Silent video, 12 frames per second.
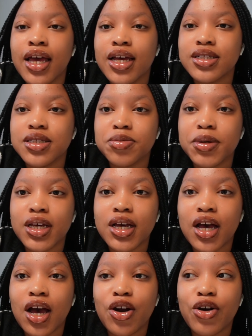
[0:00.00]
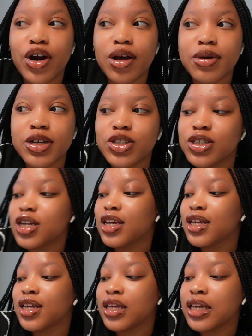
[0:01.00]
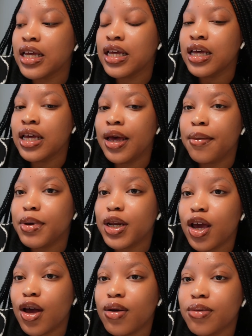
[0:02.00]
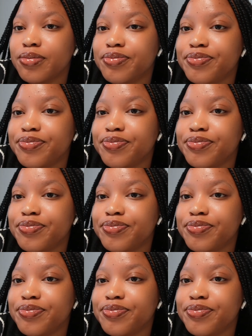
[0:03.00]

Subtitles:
and speak rubbish. But yeah.